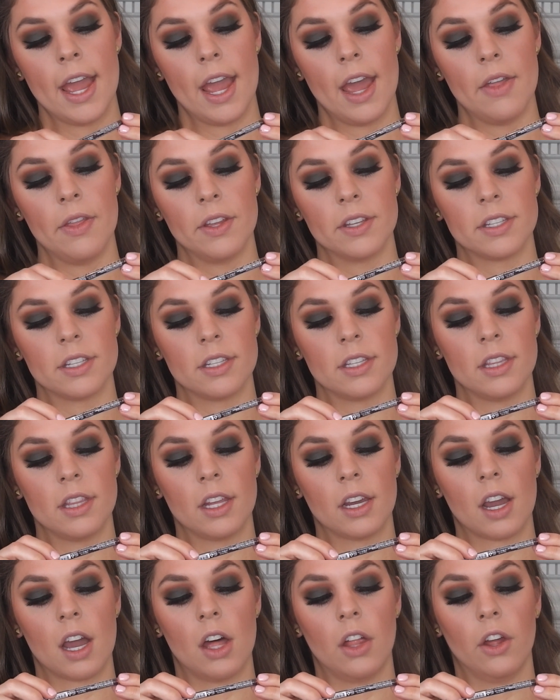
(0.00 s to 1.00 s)
and this is in
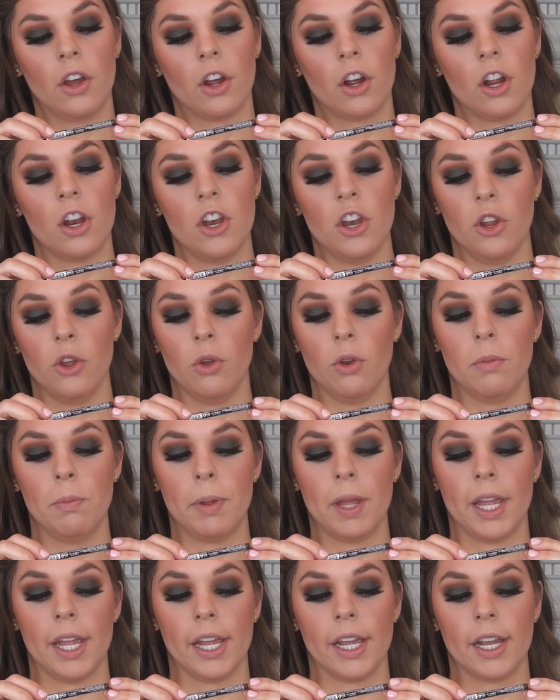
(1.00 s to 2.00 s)
the color Nude
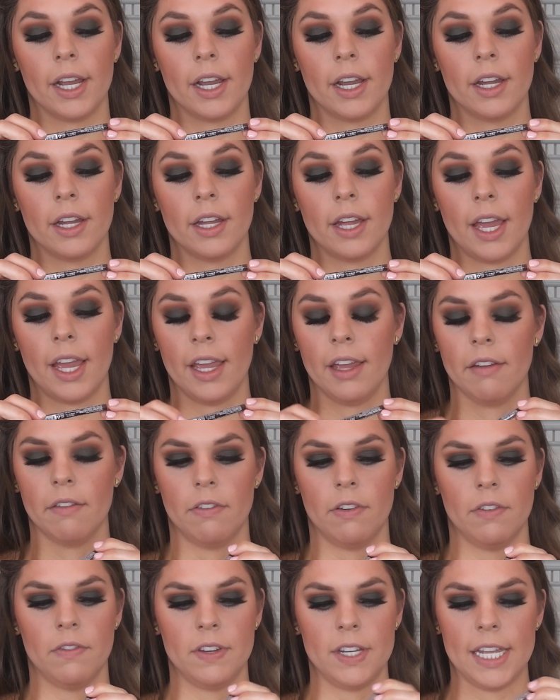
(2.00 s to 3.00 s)
Pink
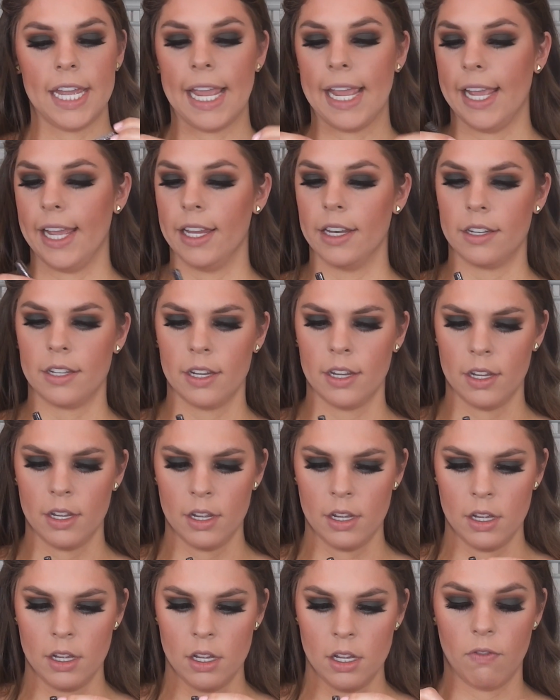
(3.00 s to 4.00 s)
858.
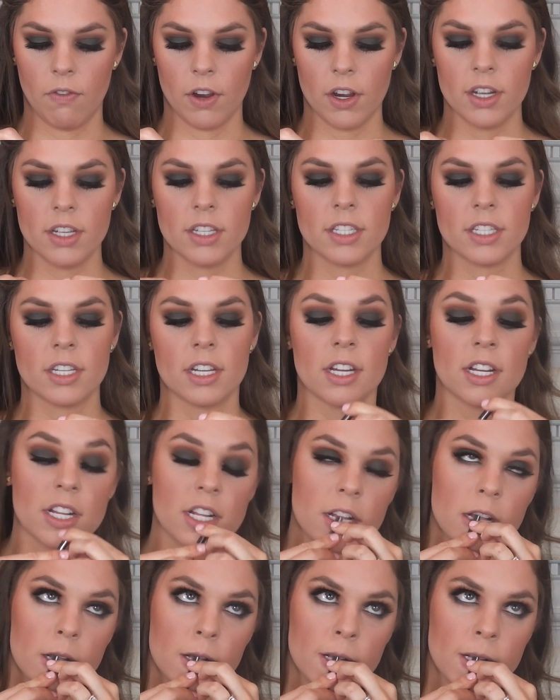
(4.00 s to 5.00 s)
First
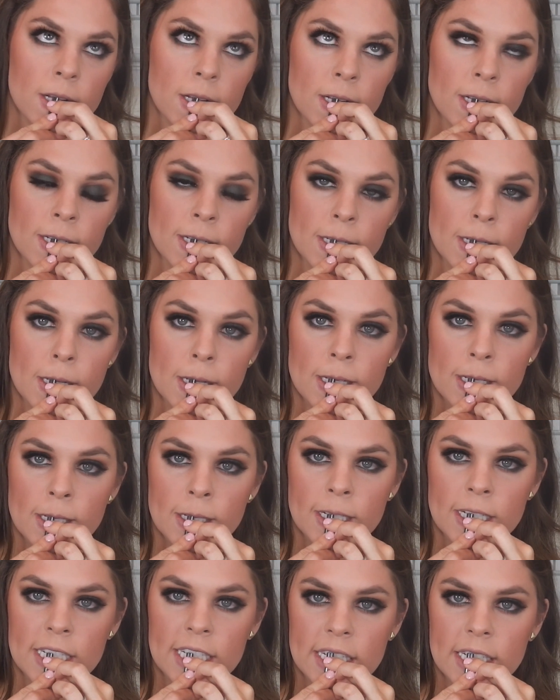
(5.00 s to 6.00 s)

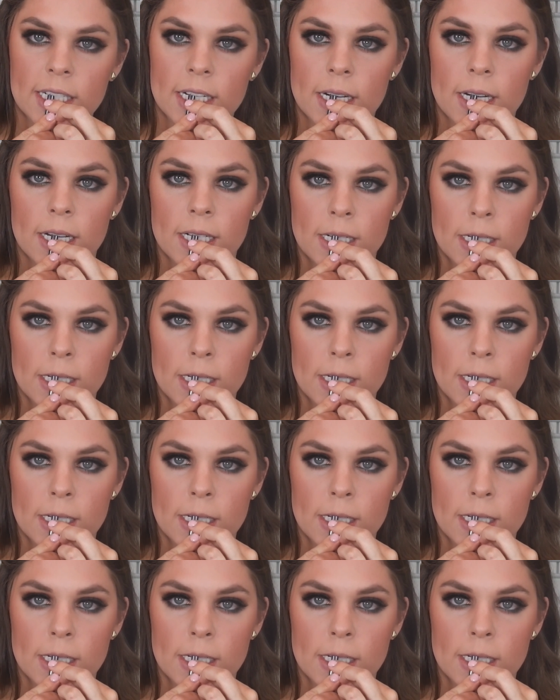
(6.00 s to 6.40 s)
I'm going